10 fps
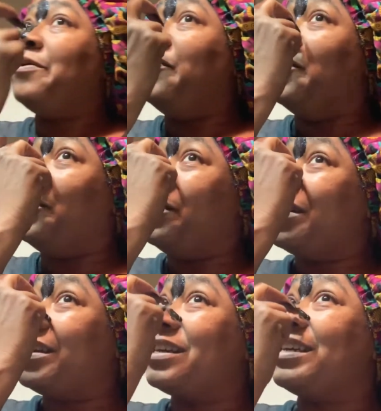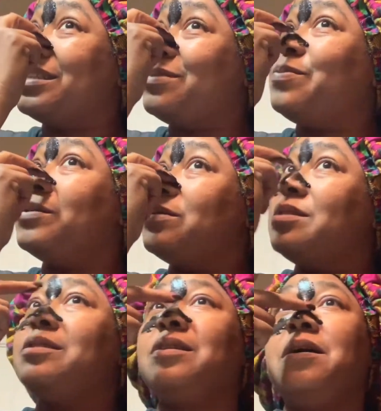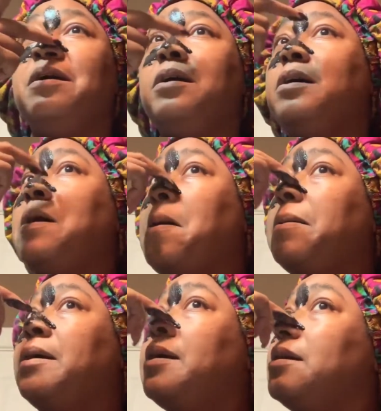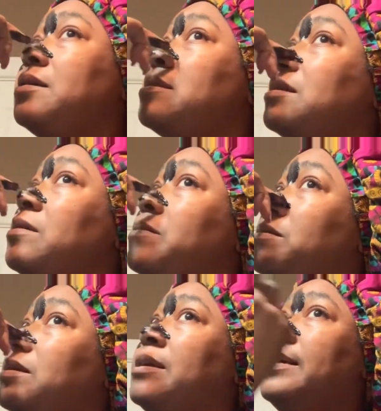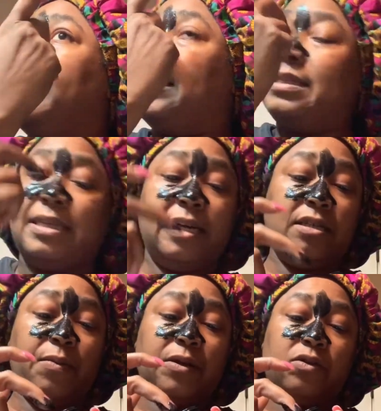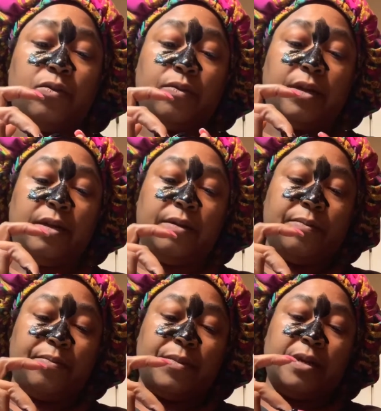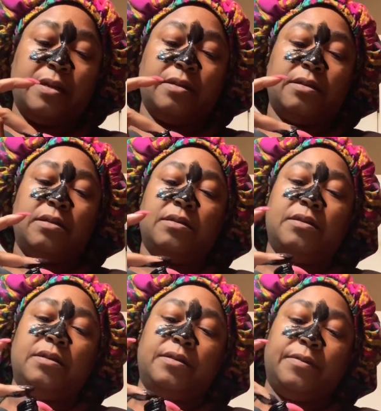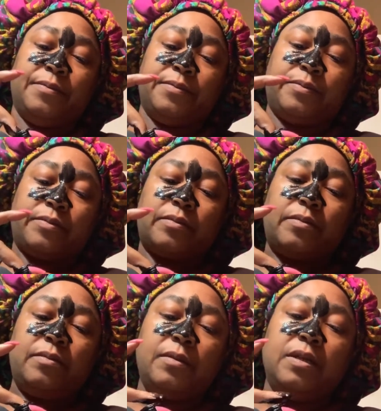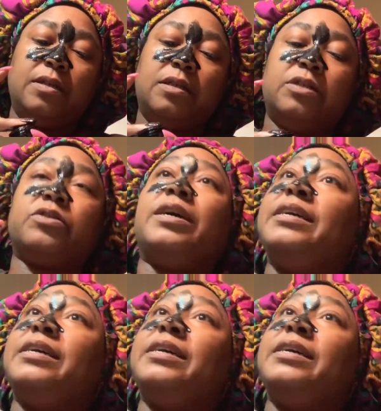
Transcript: before it gets posted. Okay, so it takes about 20 minutes to dry,